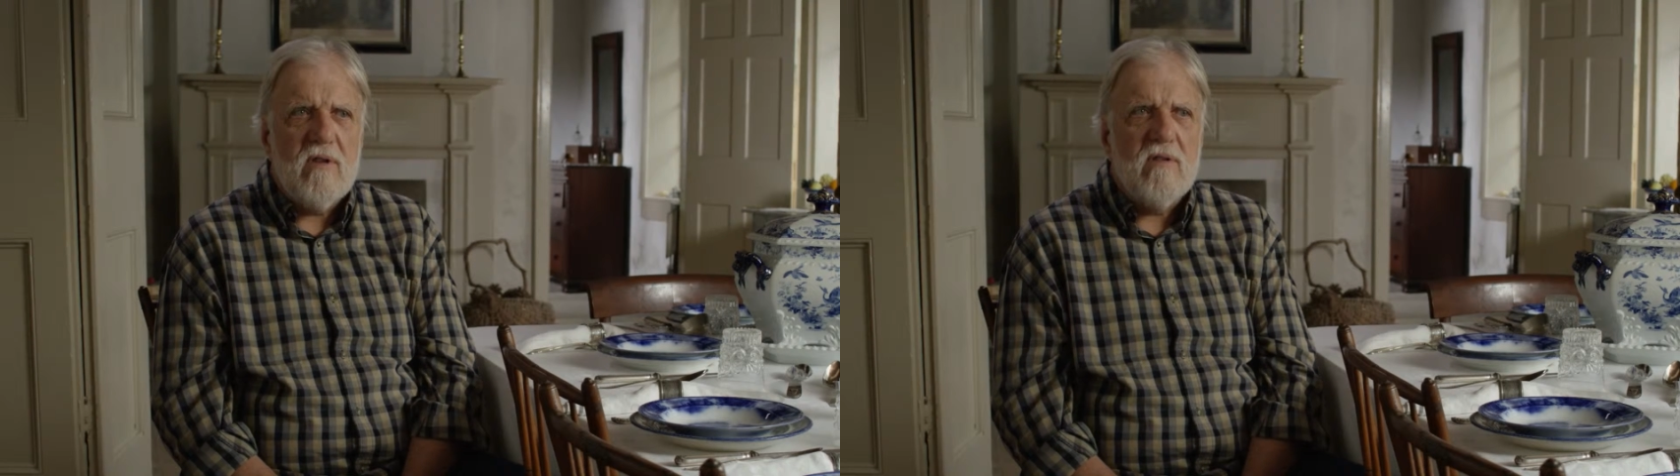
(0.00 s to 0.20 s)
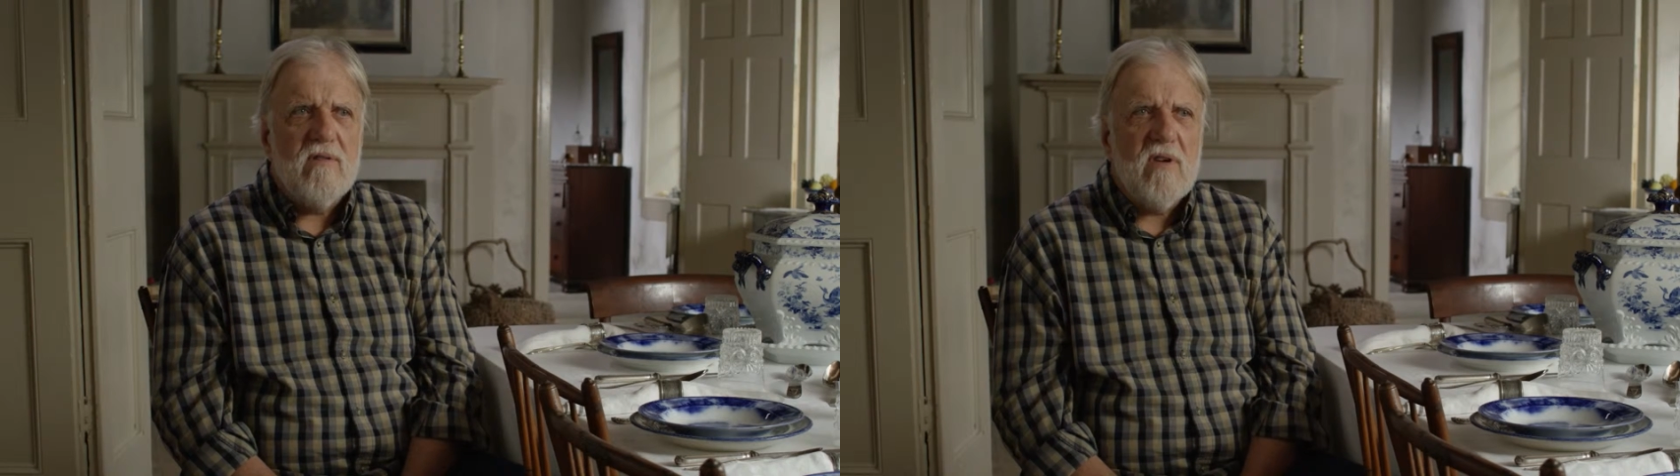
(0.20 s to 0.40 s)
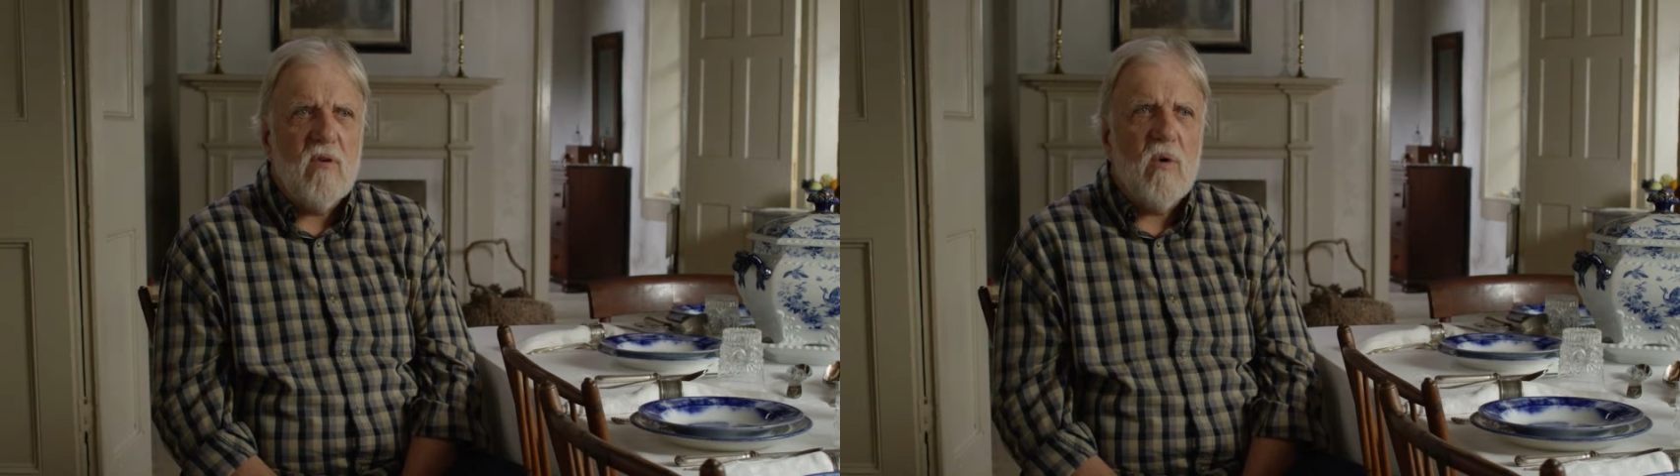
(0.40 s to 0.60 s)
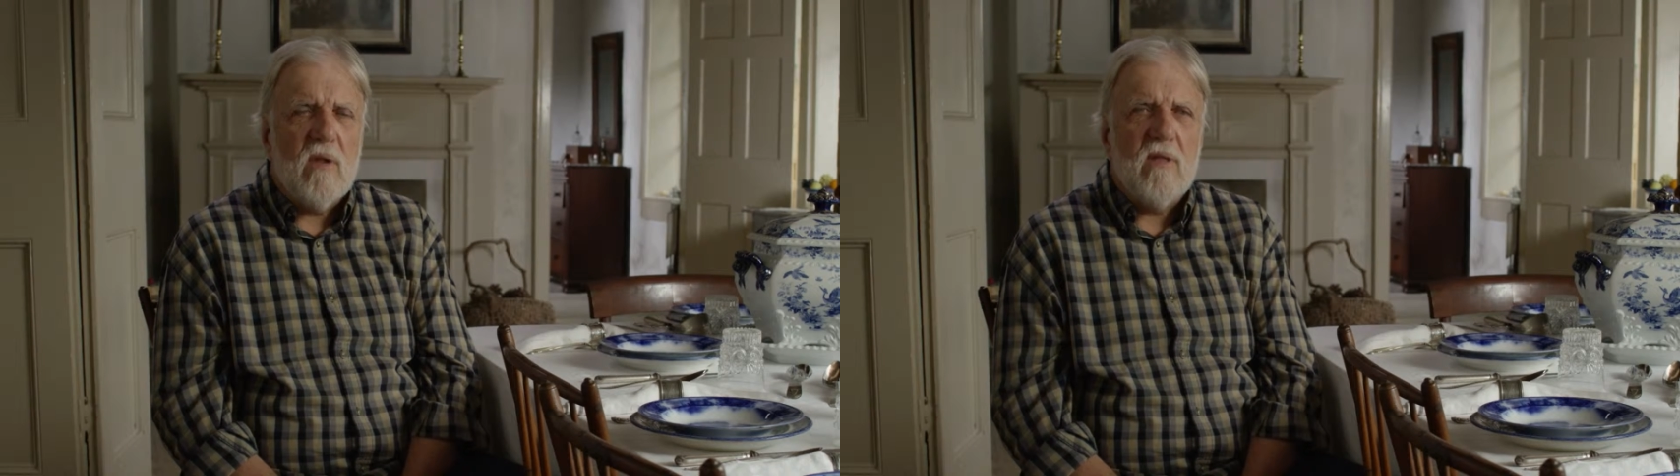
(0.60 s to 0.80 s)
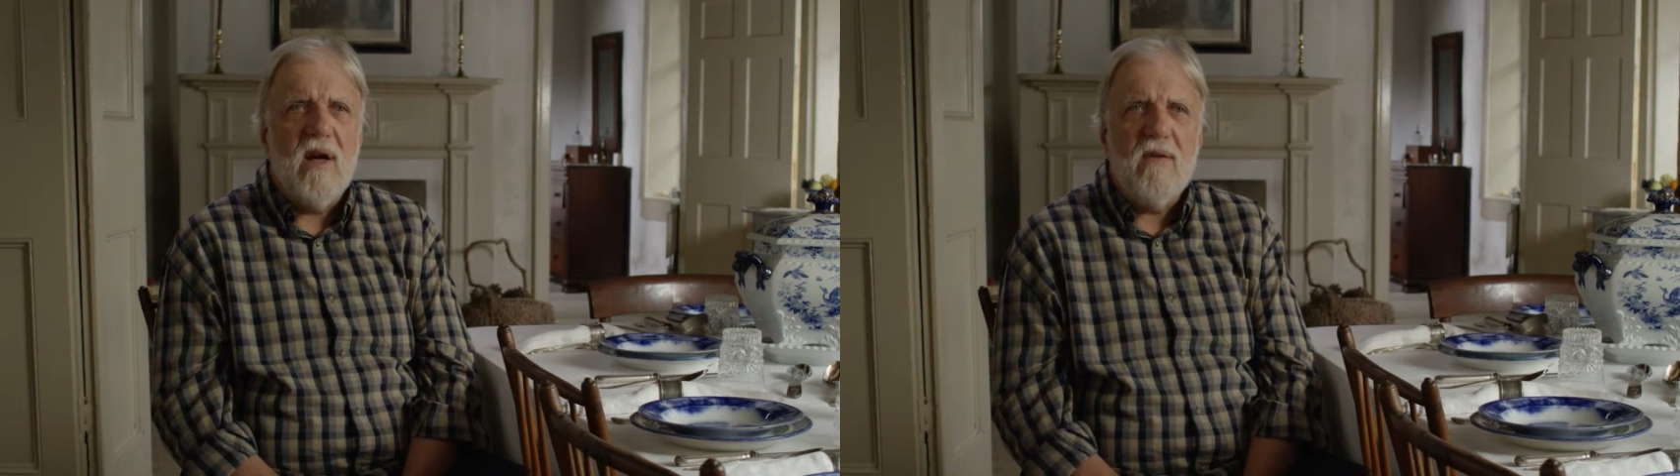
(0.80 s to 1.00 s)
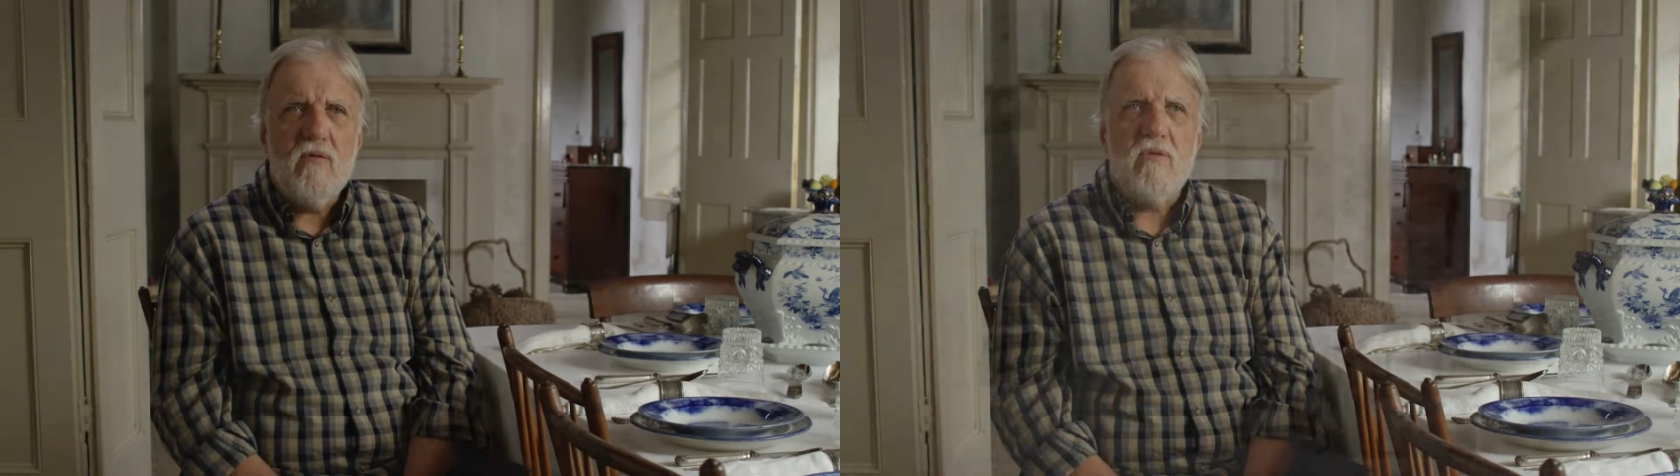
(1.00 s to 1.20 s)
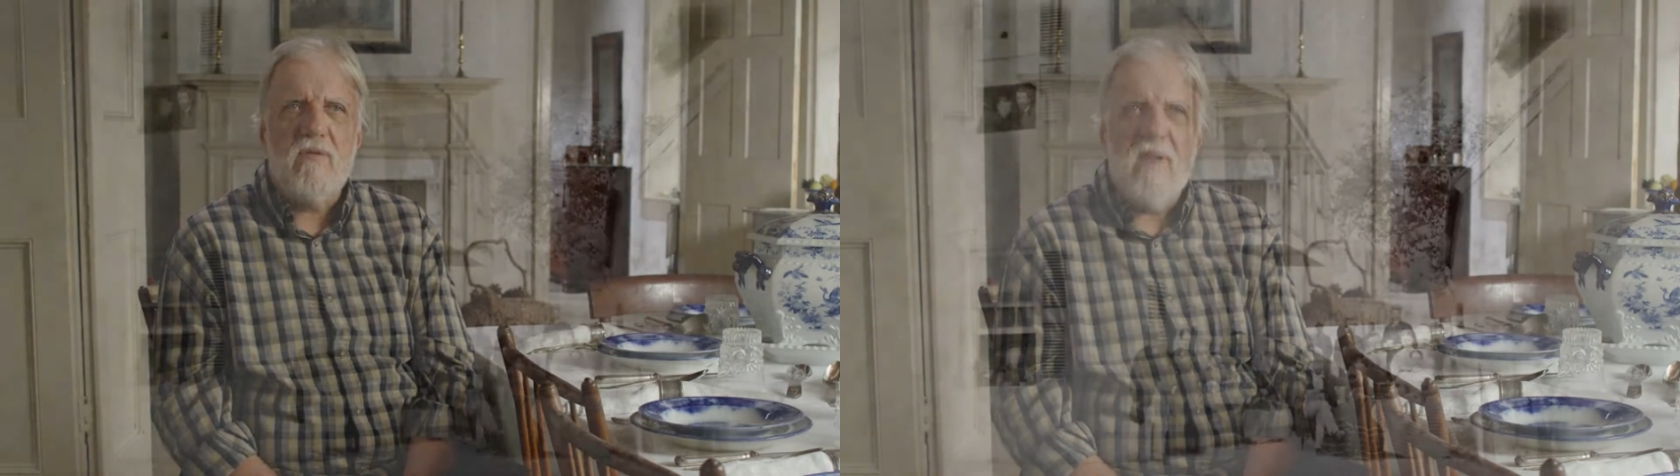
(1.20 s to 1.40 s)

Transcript: in seeing what life was